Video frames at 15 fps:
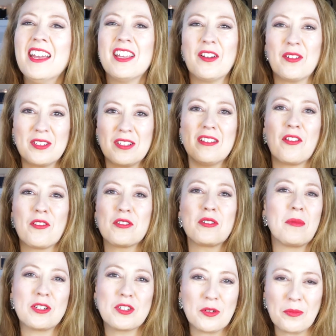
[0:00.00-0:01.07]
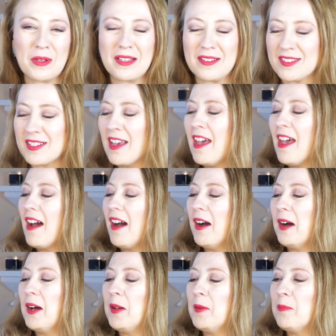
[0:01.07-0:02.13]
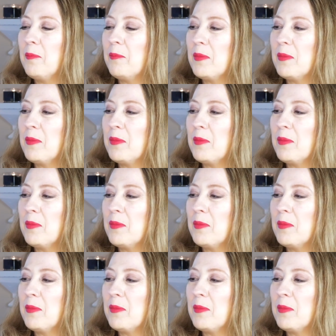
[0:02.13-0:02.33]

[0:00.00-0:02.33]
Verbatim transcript: you know, other dimensional beings. Um,